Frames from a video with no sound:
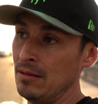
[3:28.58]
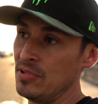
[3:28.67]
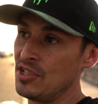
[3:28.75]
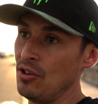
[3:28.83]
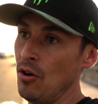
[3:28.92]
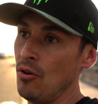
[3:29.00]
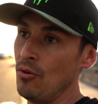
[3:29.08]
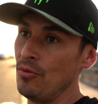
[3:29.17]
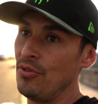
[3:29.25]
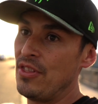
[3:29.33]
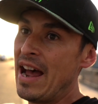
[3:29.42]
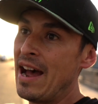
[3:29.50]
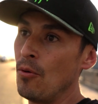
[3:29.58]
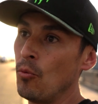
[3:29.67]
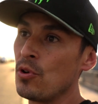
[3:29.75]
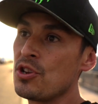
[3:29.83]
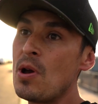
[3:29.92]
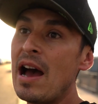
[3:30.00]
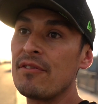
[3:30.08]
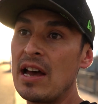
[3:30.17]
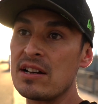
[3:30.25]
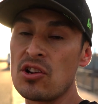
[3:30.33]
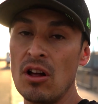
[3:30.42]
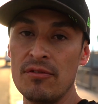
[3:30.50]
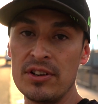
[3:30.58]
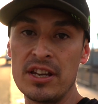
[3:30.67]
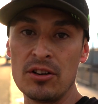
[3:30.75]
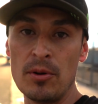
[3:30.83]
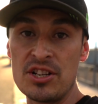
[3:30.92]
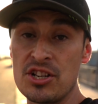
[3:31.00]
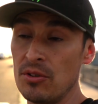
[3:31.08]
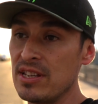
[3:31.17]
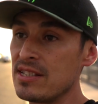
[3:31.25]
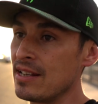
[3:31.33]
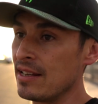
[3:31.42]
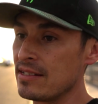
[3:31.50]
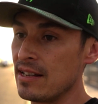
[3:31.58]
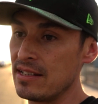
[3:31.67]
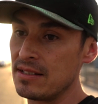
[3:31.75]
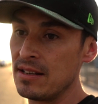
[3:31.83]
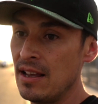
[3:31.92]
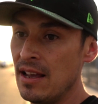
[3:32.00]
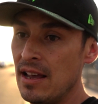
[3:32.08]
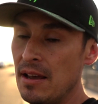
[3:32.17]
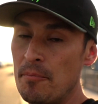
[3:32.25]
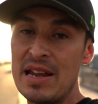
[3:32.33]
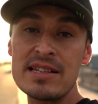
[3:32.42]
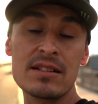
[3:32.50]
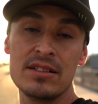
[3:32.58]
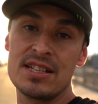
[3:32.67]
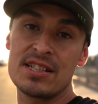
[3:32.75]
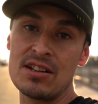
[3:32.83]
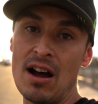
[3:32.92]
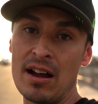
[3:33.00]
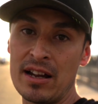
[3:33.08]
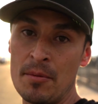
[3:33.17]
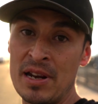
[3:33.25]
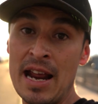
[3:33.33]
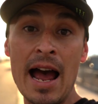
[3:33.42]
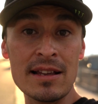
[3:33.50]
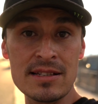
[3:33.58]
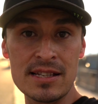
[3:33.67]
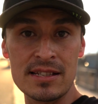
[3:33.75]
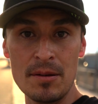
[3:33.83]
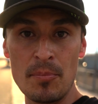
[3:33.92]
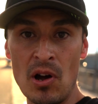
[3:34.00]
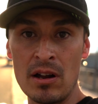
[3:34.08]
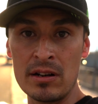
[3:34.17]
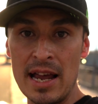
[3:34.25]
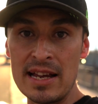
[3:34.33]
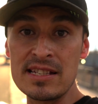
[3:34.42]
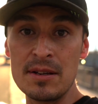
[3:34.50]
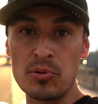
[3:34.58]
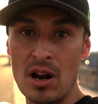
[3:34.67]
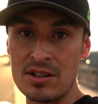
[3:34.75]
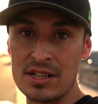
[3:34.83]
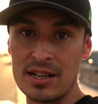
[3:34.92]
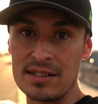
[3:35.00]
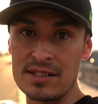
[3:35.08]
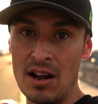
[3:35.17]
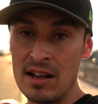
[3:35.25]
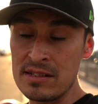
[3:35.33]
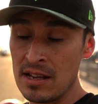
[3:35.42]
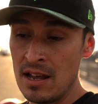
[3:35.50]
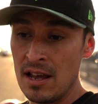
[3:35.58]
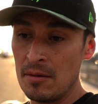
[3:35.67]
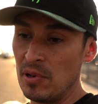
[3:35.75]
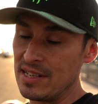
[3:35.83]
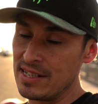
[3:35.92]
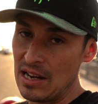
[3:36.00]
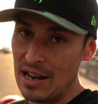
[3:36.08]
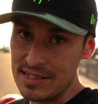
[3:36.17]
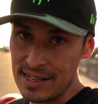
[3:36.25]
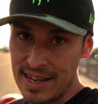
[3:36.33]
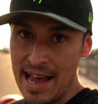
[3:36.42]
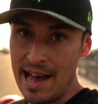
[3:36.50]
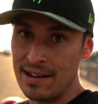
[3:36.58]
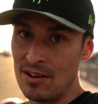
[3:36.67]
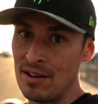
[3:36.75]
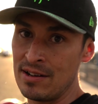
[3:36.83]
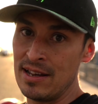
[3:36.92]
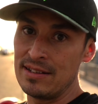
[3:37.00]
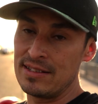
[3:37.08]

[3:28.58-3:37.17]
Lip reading: So that when you have that tall of a gear ratio, this thing is basically stock. I mean, it has a slip-on SC Project exhaust, but it still has a cat on it.